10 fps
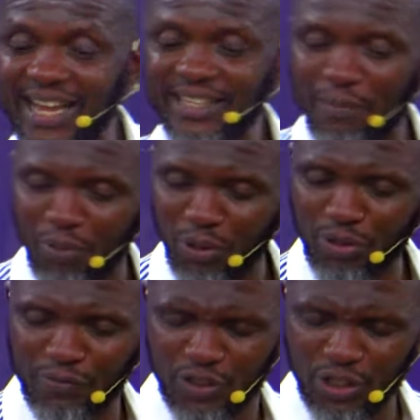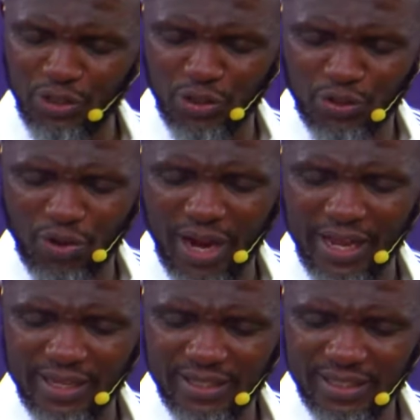the blood of Jesus
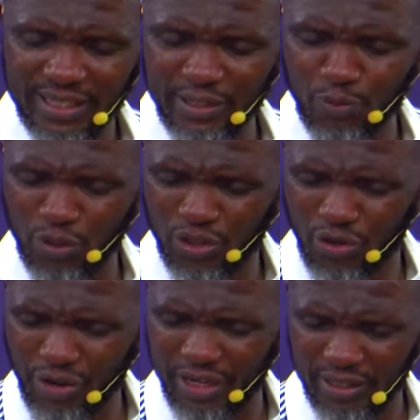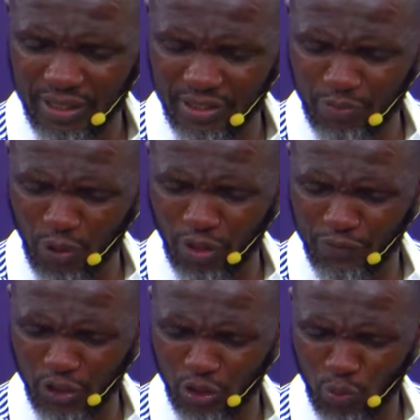Christ, it was screened. The blood of
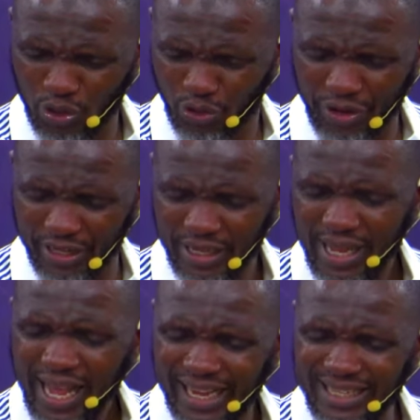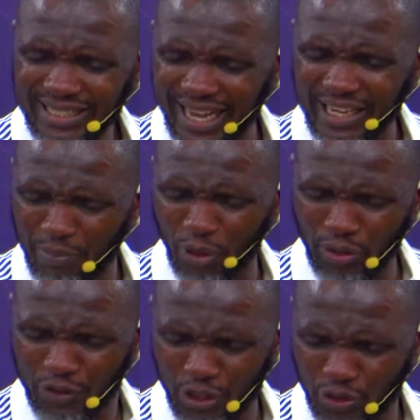Jesus was screened. And inside the blood
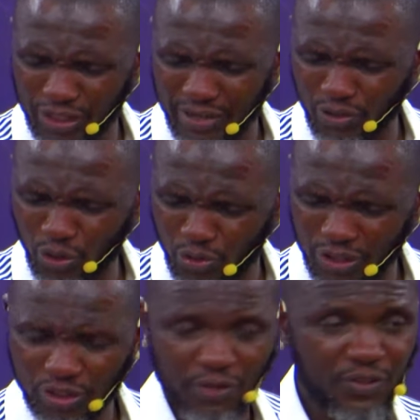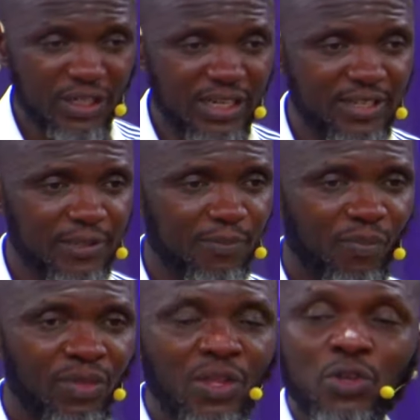of Jesus, there is no traces of sickness.
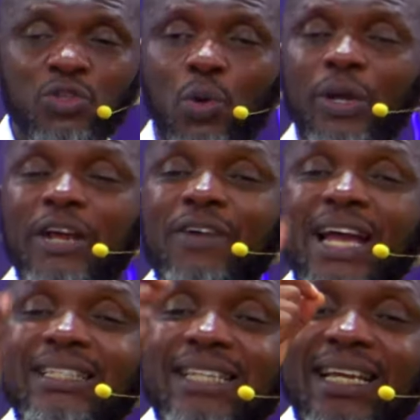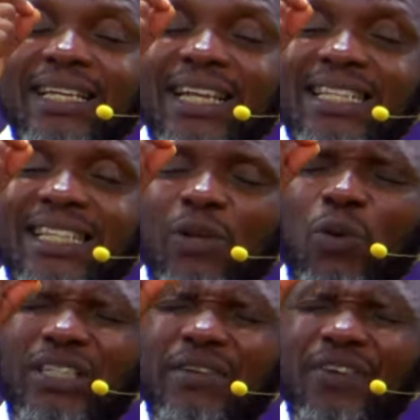So whenever I take it, I said,
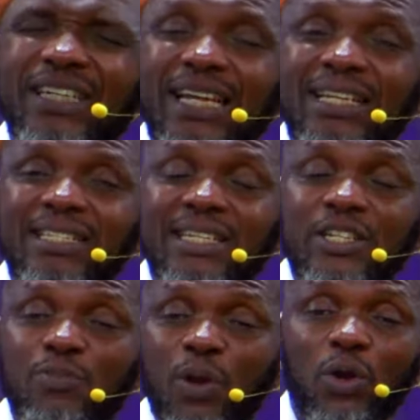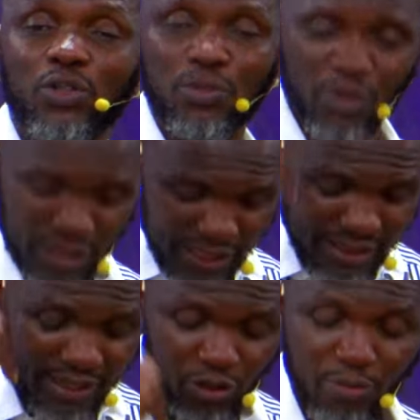whatever that is in his blood must
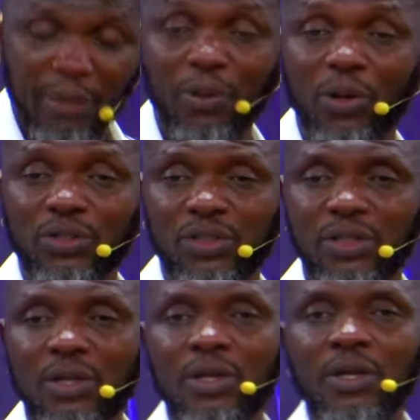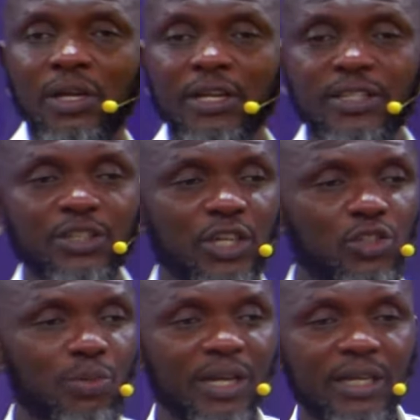enter into my blood. Ladies and
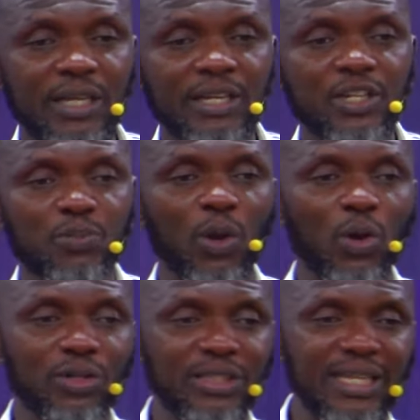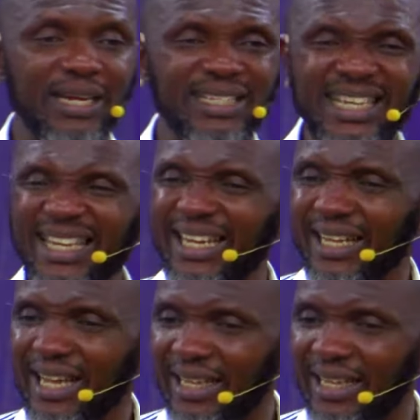gentlemen, in his blood, there is healing and